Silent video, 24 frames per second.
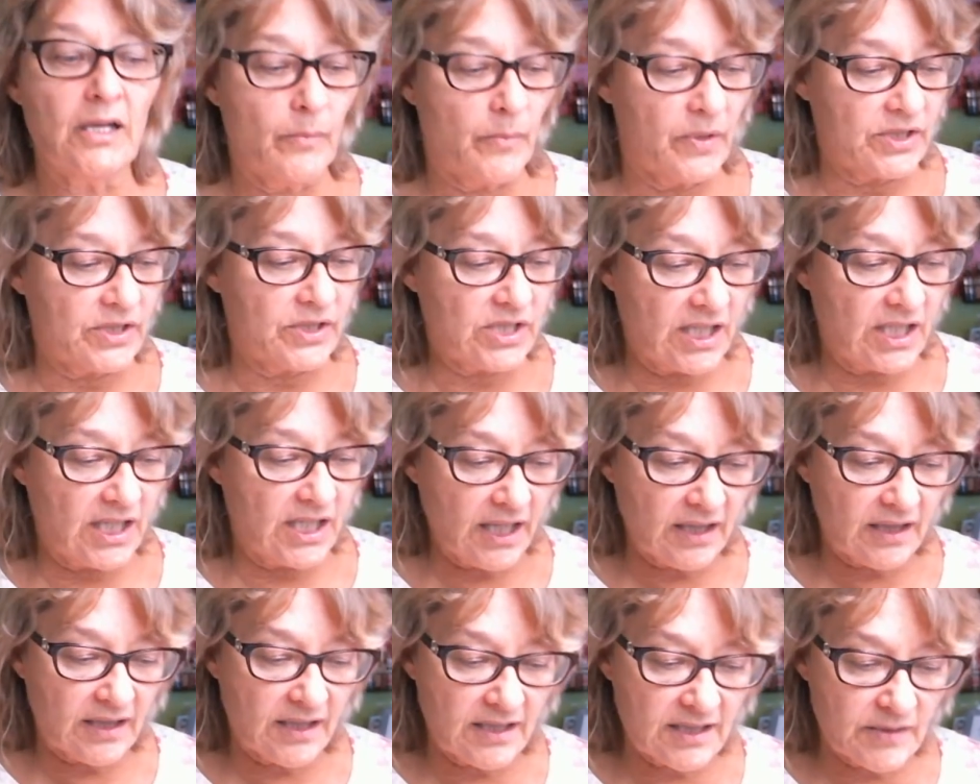But to
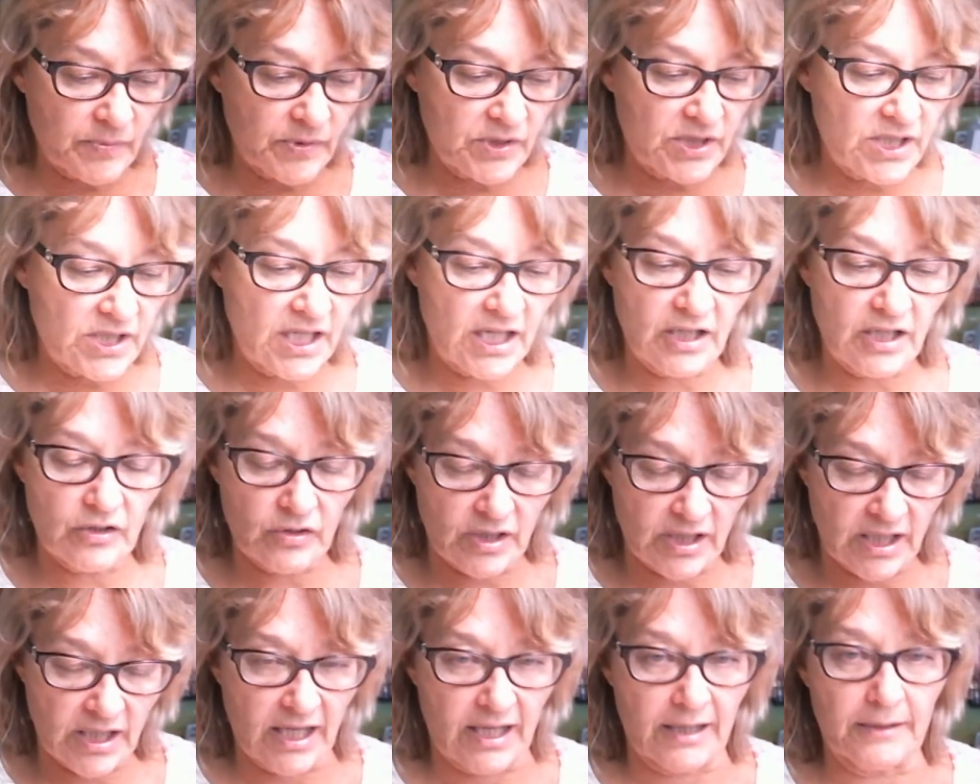get this particular
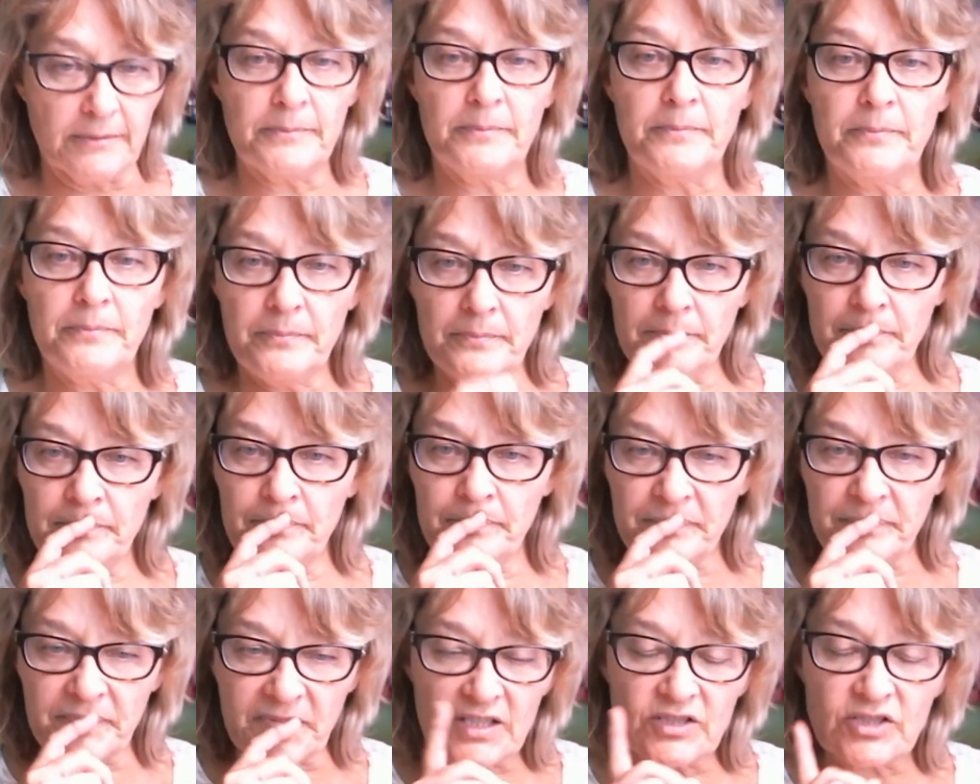kit,
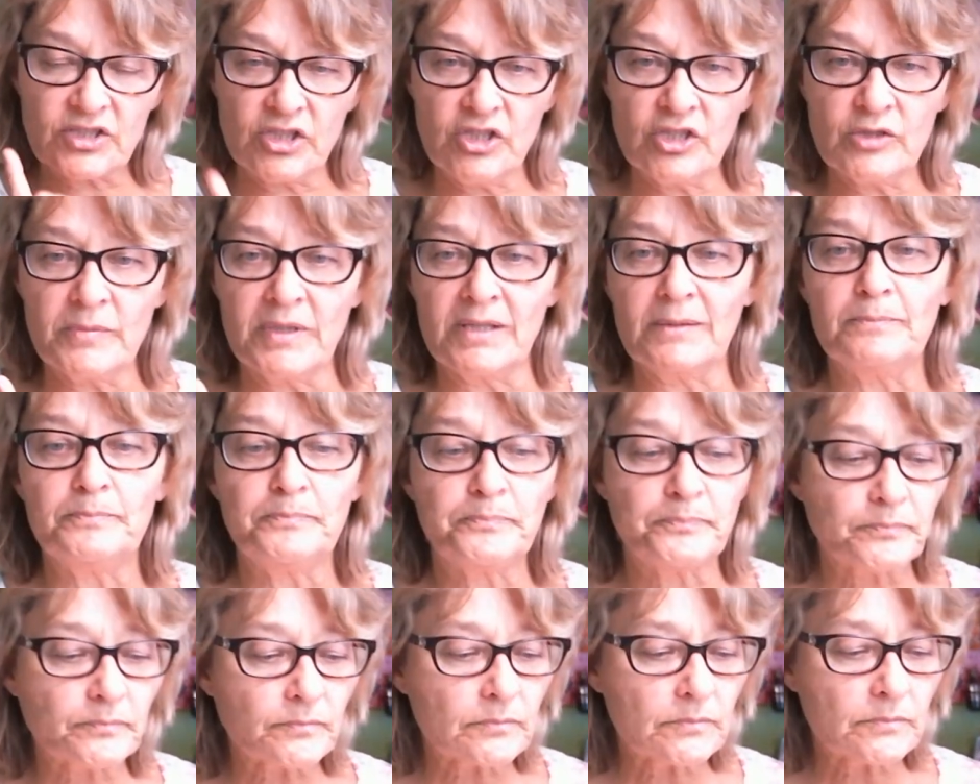excuse me,
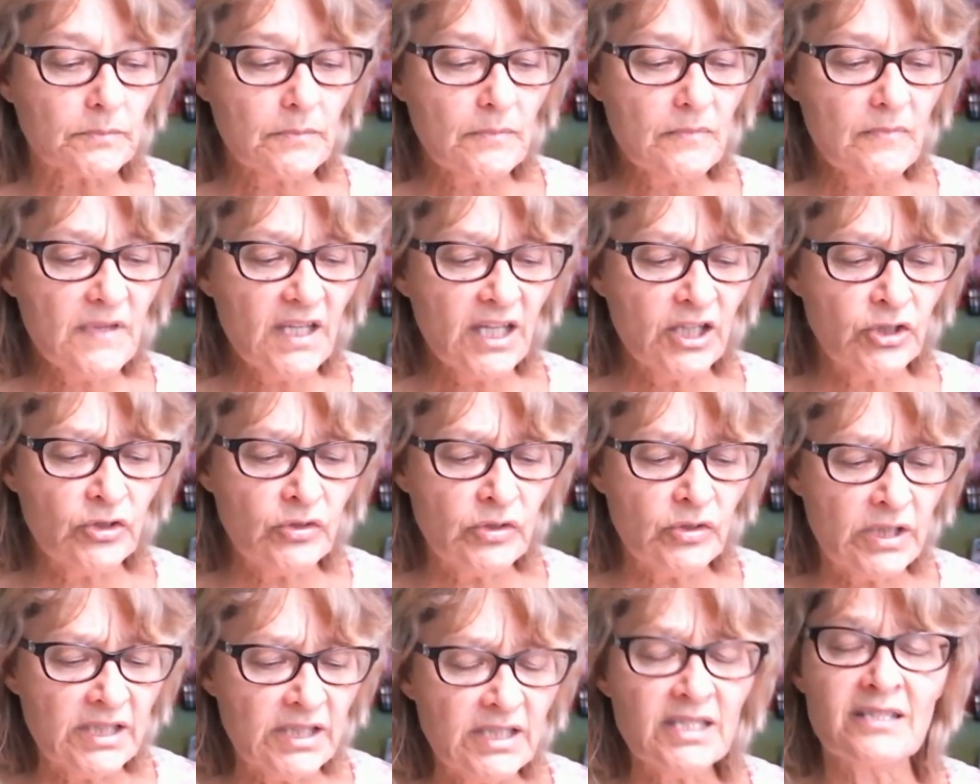you
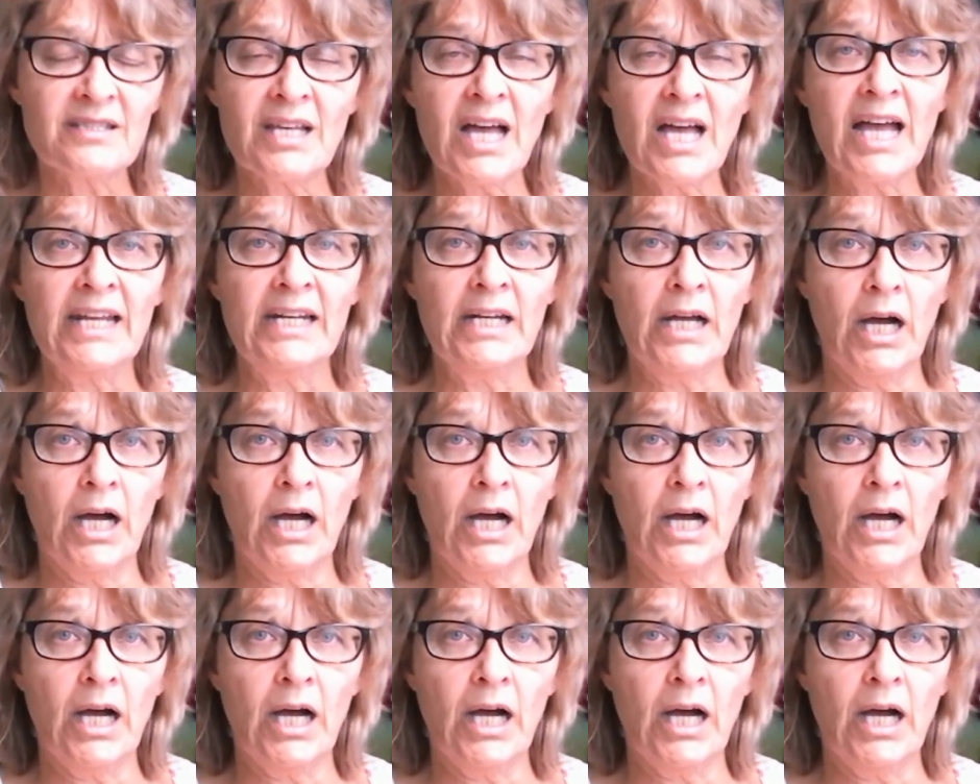need to sign